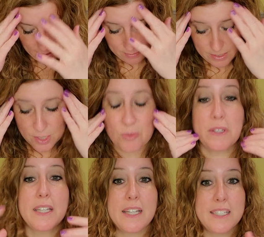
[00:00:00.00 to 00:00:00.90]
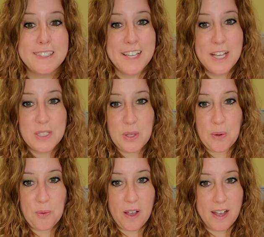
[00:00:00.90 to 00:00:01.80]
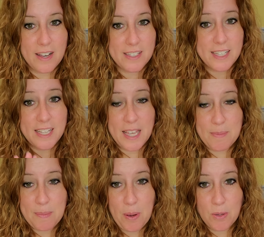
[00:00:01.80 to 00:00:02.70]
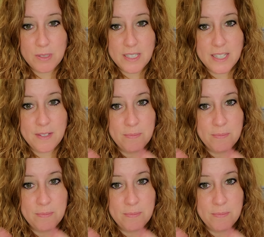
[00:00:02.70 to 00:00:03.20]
um, this is really nice. So uh, keep me posted.